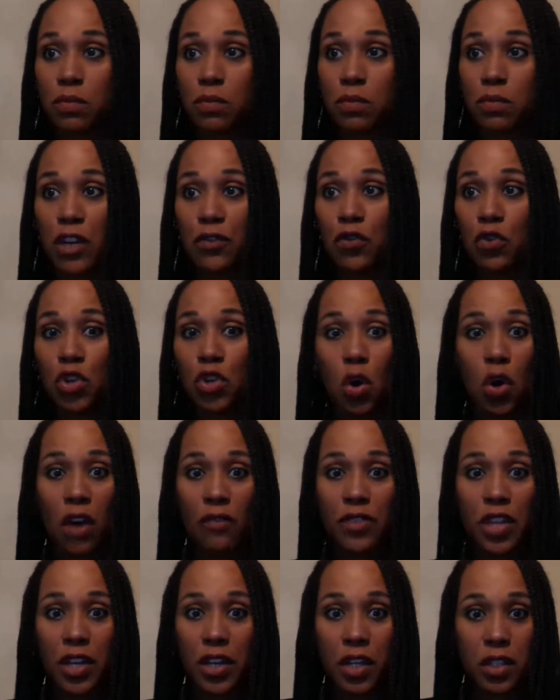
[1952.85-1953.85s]
many of you know
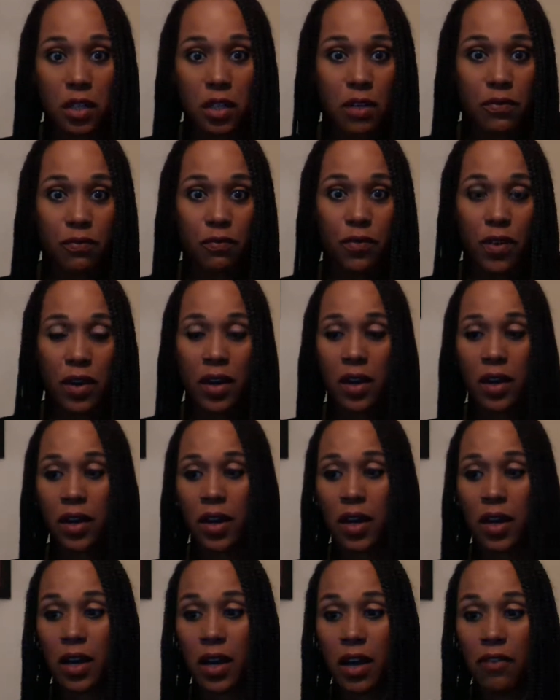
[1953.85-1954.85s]
I've done
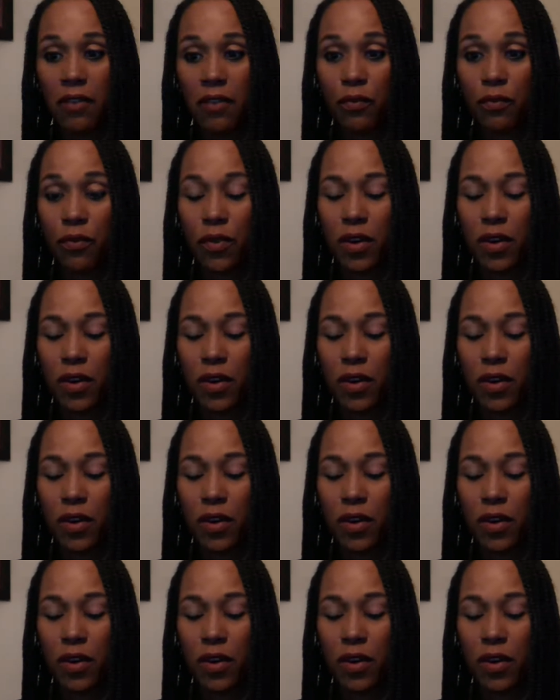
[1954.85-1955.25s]
have